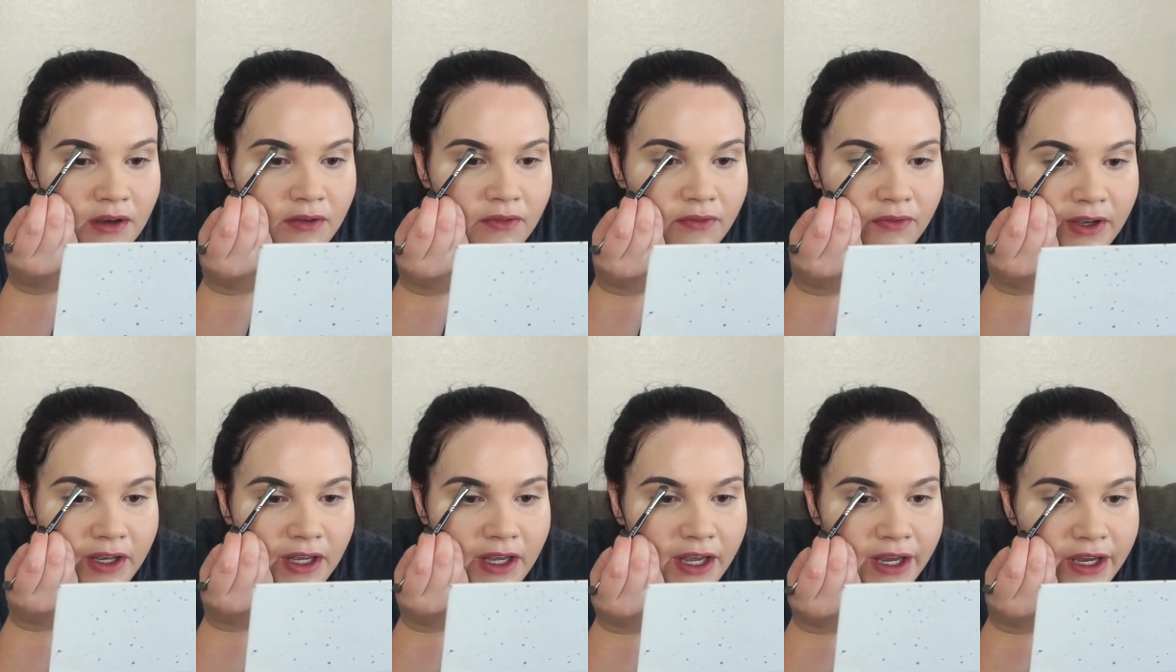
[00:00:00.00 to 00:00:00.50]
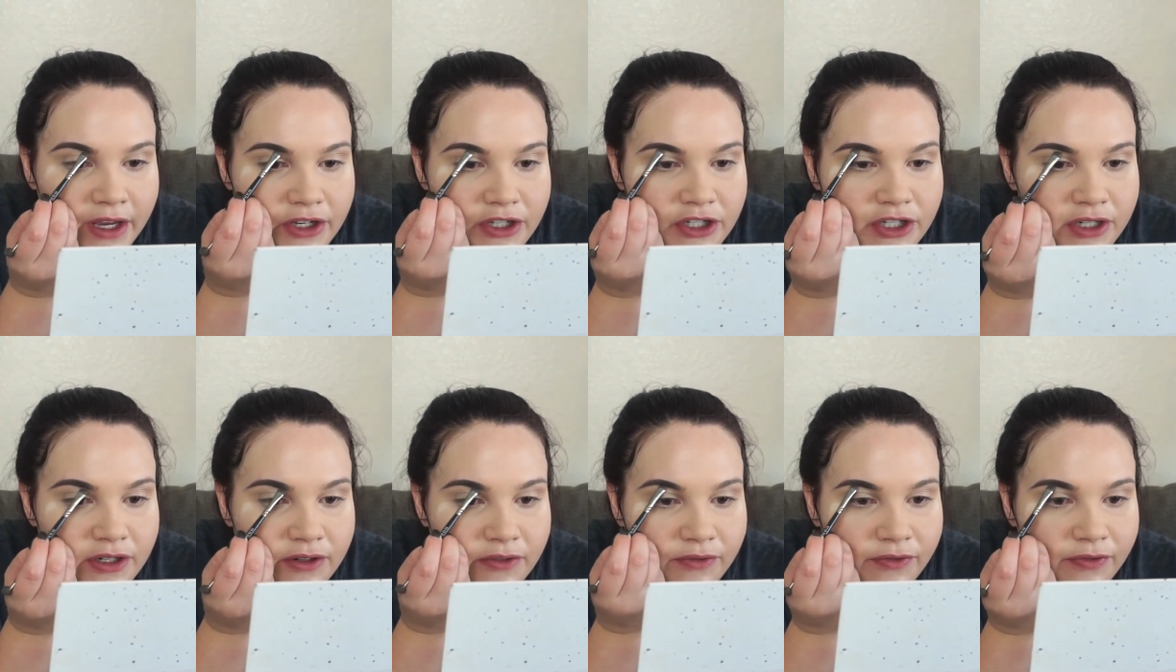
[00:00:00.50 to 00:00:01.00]

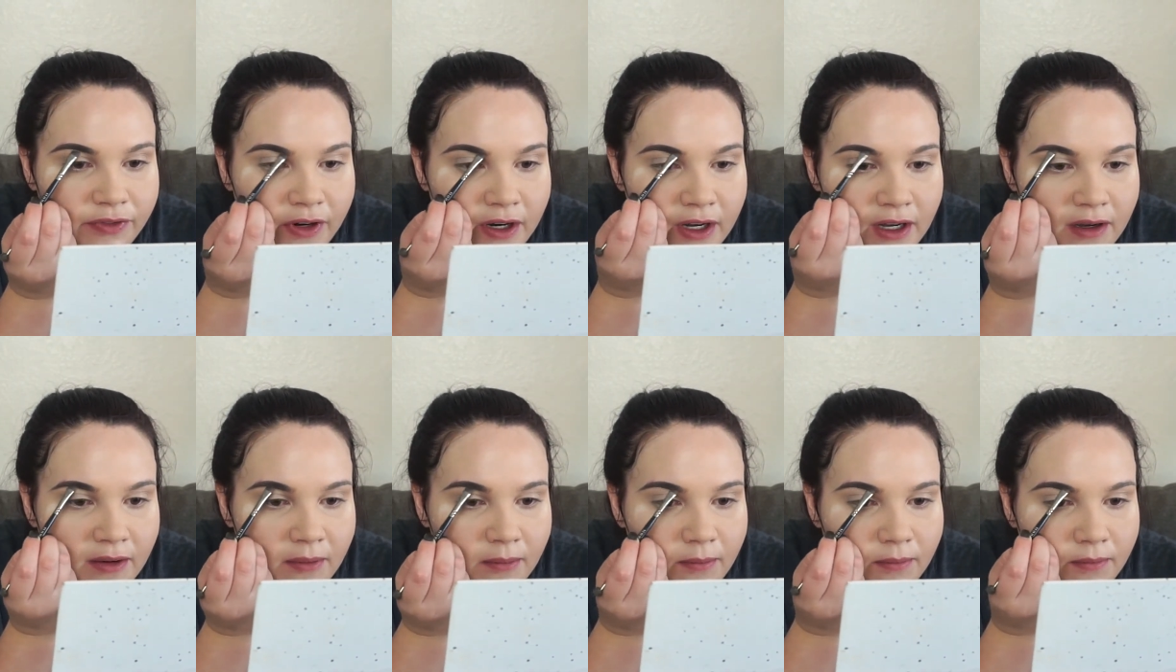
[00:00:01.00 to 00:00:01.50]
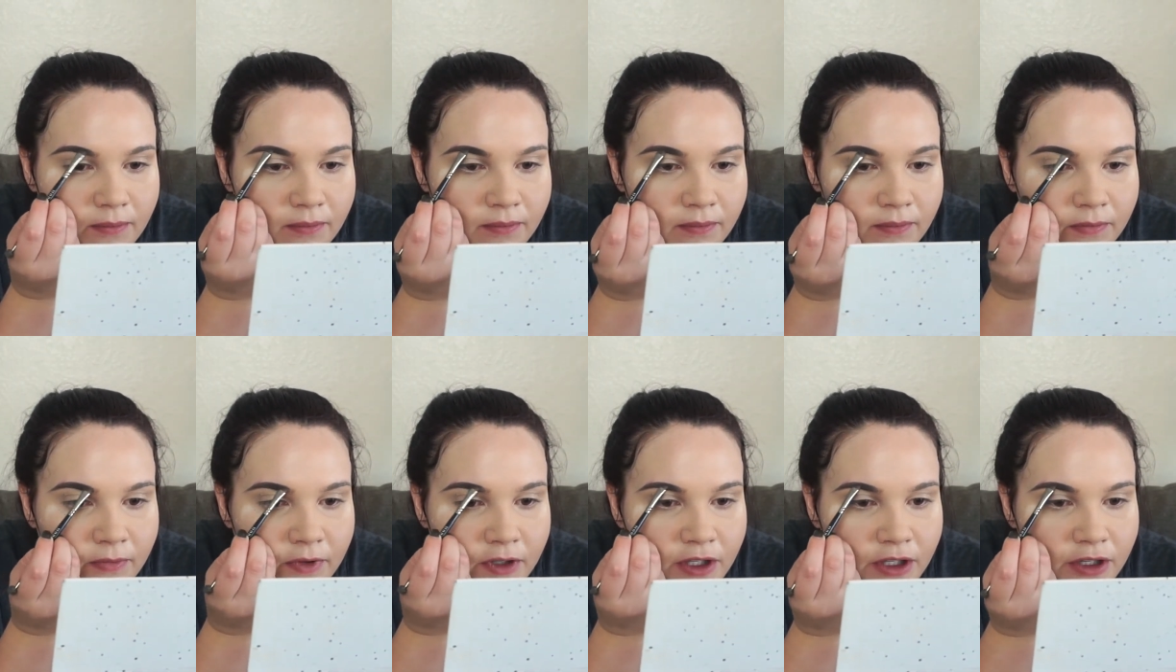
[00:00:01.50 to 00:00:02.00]
vacation from
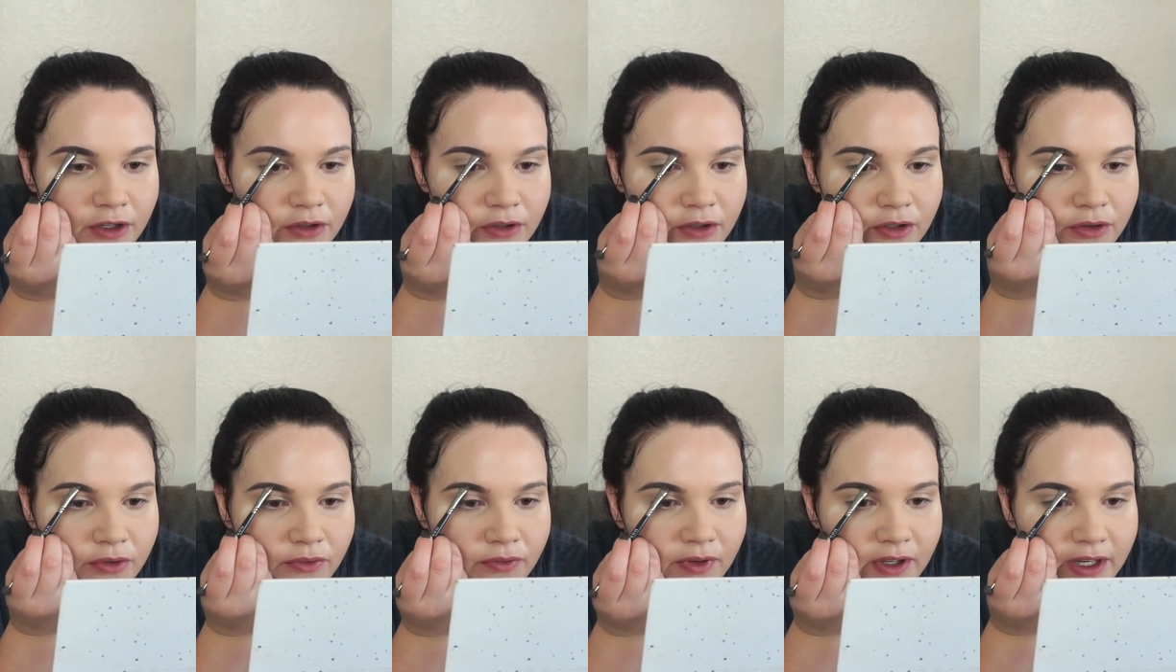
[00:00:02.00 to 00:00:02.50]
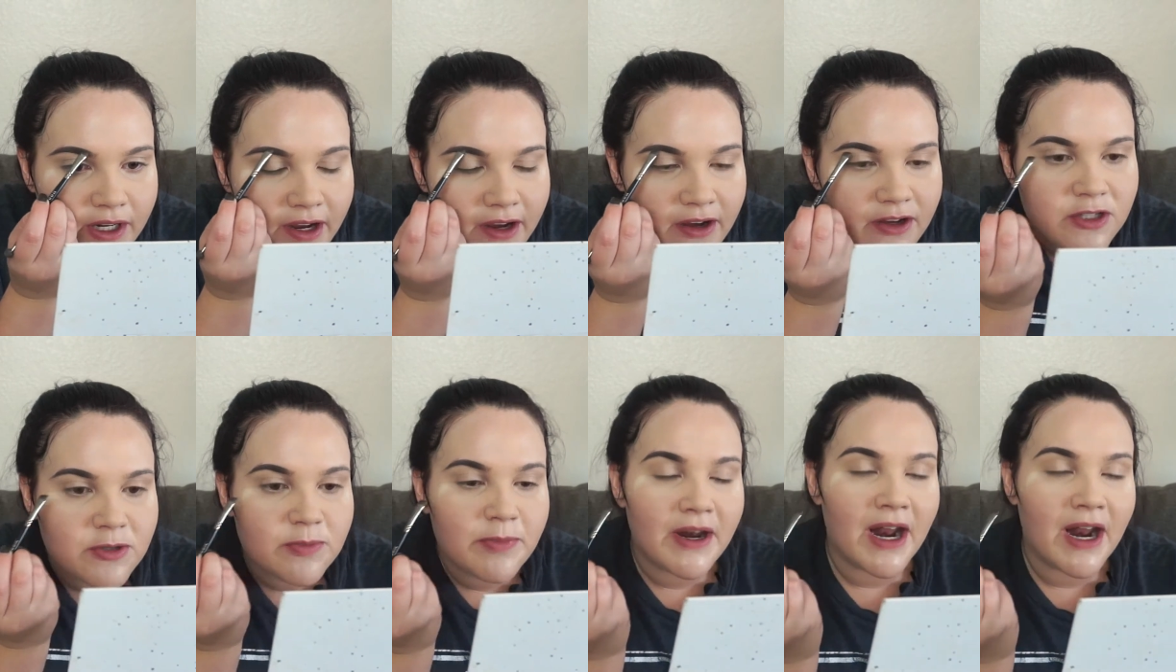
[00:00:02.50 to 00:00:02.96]
the YouTube videos,